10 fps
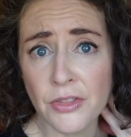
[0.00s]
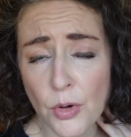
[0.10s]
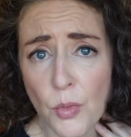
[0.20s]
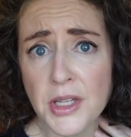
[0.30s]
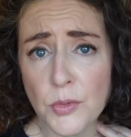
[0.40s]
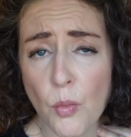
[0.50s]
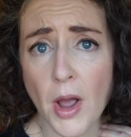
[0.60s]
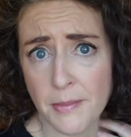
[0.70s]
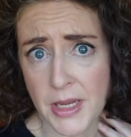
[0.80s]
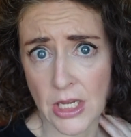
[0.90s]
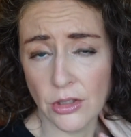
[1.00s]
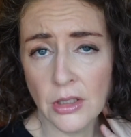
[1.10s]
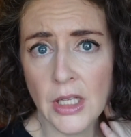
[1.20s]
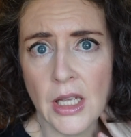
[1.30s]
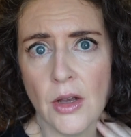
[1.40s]
there was one
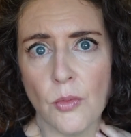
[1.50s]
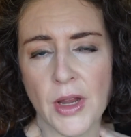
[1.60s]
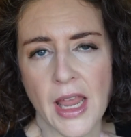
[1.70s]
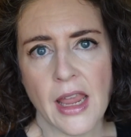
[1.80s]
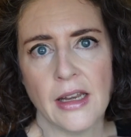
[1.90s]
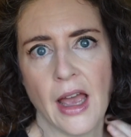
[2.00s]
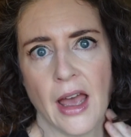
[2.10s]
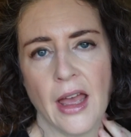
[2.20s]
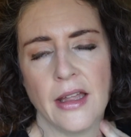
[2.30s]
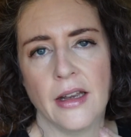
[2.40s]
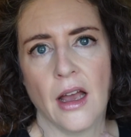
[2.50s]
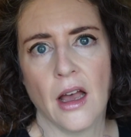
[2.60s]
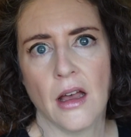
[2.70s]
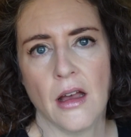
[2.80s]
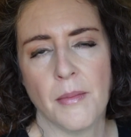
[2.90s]
meal we ate at
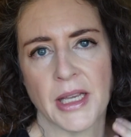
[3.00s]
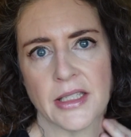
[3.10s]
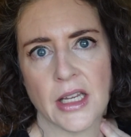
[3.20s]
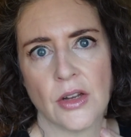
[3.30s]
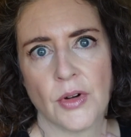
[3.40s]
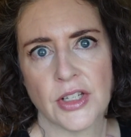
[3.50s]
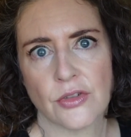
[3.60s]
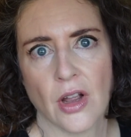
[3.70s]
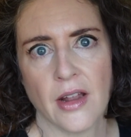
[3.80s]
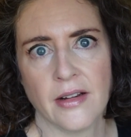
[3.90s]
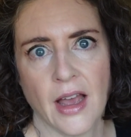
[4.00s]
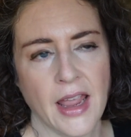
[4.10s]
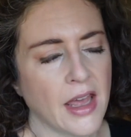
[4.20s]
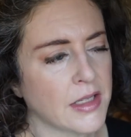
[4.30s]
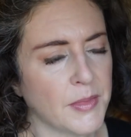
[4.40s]
uh, a Mexican restaurant and
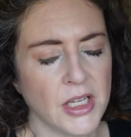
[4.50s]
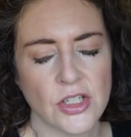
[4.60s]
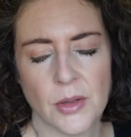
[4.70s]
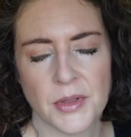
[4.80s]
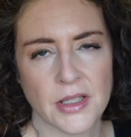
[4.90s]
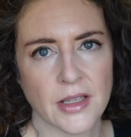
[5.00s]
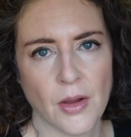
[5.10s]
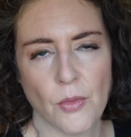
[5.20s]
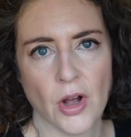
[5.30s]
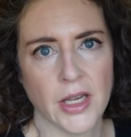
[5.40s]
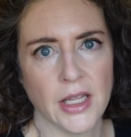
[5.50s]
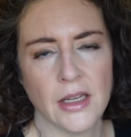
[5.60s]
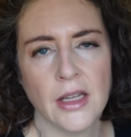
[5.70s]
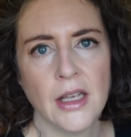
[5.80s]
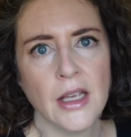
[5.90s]
I had as many chips as I
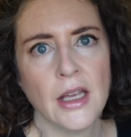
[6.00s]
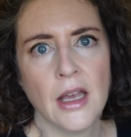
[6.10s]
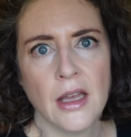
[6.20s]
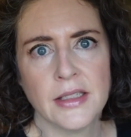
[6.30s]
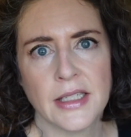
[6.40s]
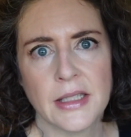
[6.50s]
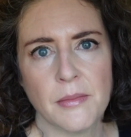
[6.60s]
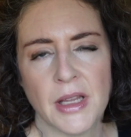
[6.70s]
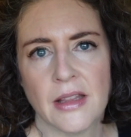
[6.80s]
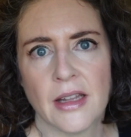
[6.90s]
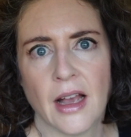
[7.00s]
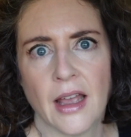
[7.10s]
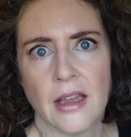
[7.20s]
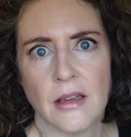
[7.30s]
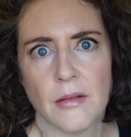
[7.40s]
wanted. Doesn't mean that
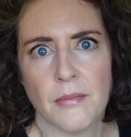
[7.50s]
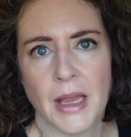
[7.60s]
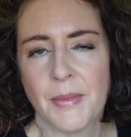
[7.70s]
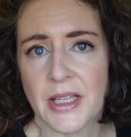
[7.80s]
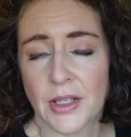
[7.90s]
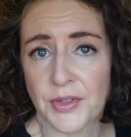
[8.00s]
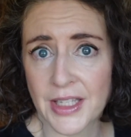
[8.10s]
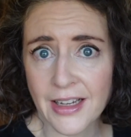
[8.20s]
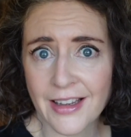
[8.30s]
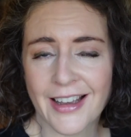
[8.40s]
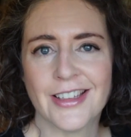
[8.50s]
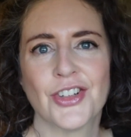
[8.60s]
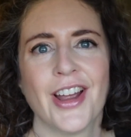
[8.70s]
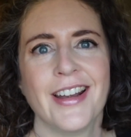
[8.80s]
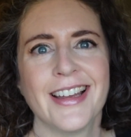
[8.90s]
I make myself sick. I
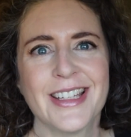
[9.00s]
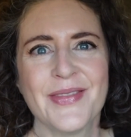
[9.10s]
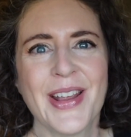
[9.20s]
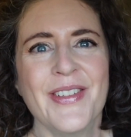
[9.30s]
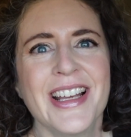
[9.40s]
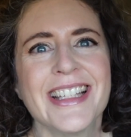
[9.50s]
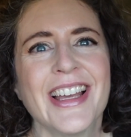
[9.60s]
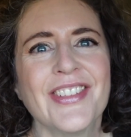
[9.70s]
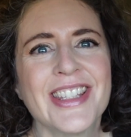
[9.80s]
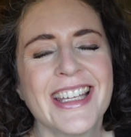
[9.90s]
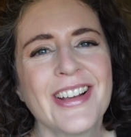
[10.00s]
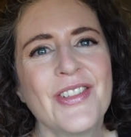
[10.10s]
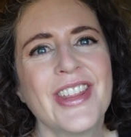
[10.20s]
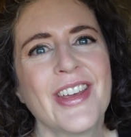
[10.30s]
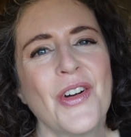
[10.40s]
try not to make myself
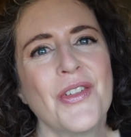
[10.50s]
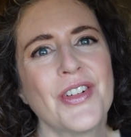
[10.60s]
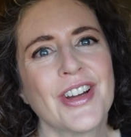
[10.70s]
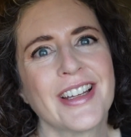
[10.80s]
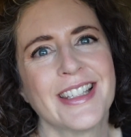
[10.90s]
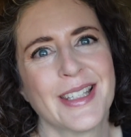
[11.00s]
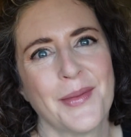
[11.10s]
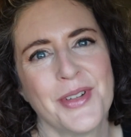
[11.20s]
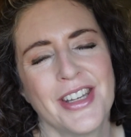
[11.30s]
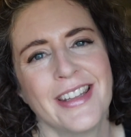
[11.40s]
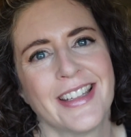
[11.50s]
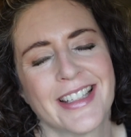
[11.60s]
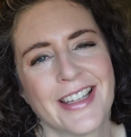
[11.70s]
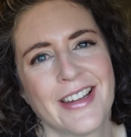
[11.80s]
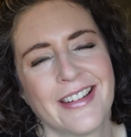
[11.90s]
sick with overconsumption.
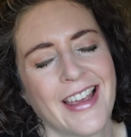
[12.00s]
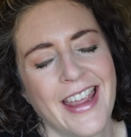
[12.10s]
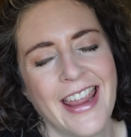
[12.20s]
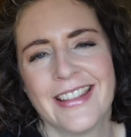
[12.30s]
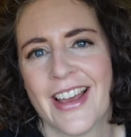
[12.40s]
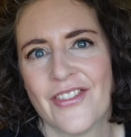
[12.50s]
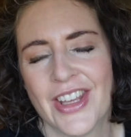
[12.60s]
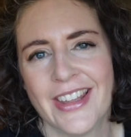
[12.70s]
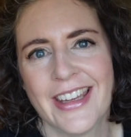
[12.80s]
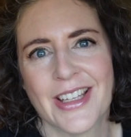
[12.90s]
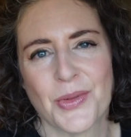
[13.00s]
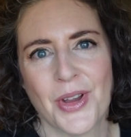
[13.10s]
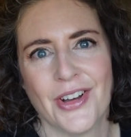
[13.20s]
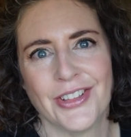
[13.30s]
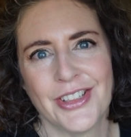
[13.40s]
It's not, I hate that feeling as
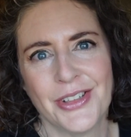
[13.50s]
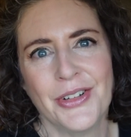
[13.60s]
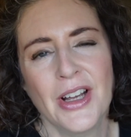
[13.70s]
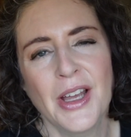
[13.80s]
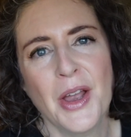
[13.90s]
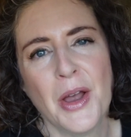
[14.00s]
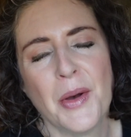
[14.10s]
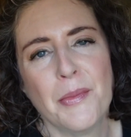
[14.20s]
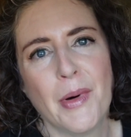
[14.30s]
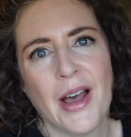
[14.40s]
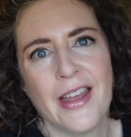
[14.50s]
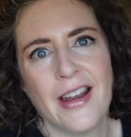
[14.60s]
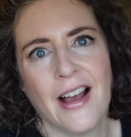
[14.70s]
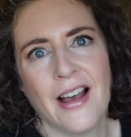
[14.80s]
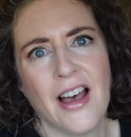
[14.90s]
we all do.
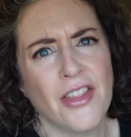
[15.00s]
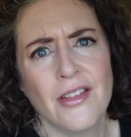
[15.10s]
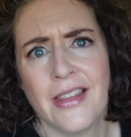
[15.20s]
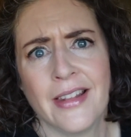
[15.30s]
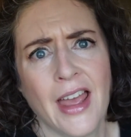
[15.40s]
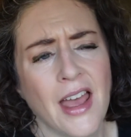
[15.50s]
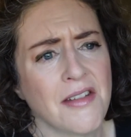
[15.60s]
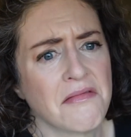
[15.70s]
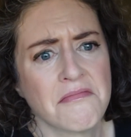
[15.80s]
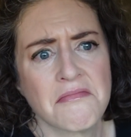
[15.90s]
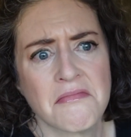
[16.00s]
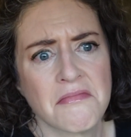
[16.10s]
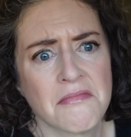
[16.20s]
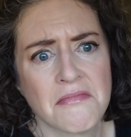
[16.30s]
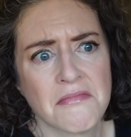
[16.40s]
But uh, other than that,
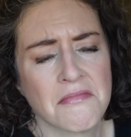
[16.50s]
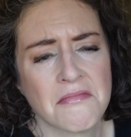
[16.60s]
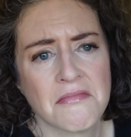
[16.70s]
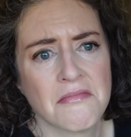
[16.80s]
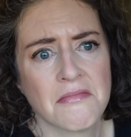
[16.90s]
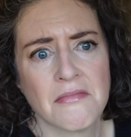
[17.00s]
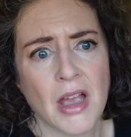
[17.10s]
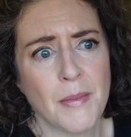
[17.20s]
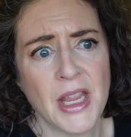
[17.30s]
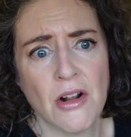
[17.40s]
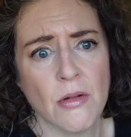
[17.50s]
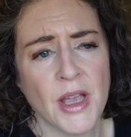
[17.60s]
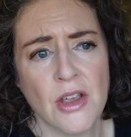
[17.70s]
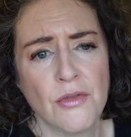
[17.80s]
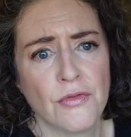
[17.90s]
I made all
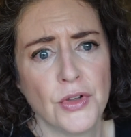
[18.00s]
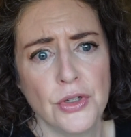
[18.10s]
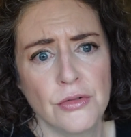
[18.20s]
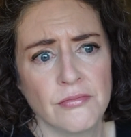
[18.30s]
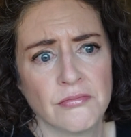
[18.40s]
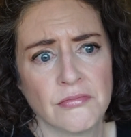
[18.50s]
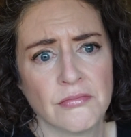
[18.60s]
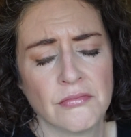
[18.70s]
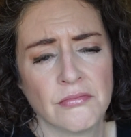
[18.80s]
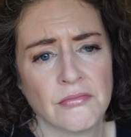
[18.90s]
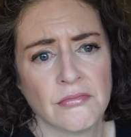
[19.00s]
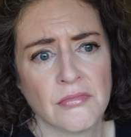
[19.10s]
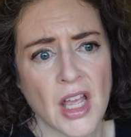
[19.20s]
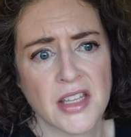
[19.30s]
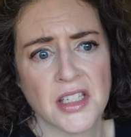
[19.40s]
my own food.
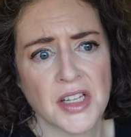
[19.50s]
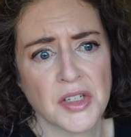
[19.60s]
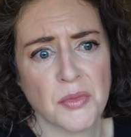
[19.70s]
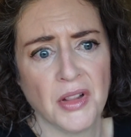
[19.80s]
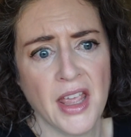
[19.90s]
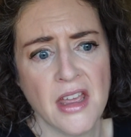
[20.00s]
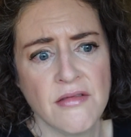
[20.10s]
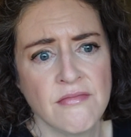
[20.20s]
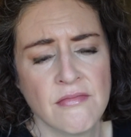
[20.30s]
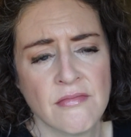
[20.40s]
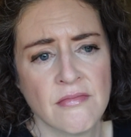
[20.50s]
I stuck to plan